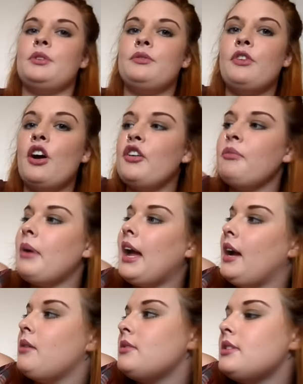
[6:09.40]
it was
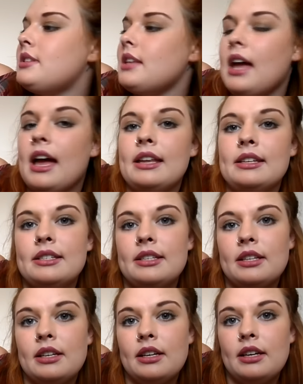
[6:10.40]
£5, and
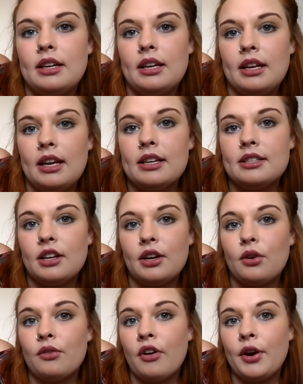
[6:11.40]
it's
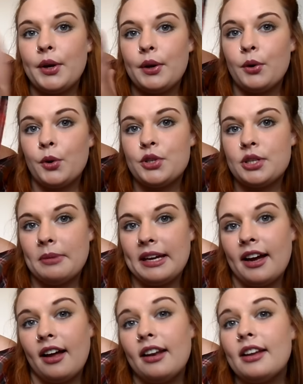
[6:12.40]
like very
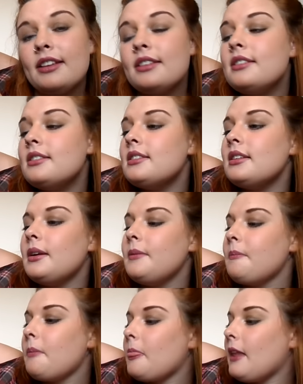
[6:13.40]
autumny colours,
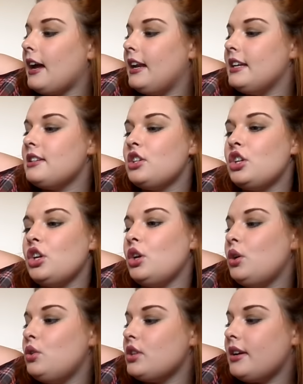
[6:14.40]
and it's
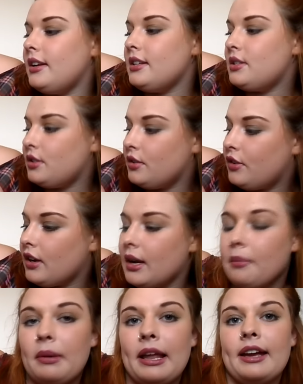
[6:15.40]
huge, and it's sort of
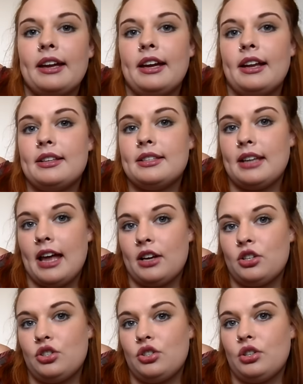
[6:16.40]
like a blanket
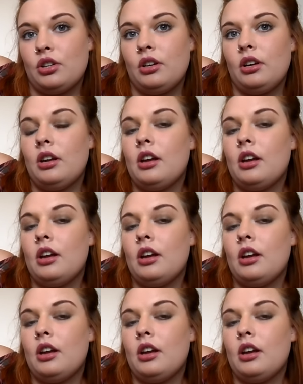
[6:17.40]
slash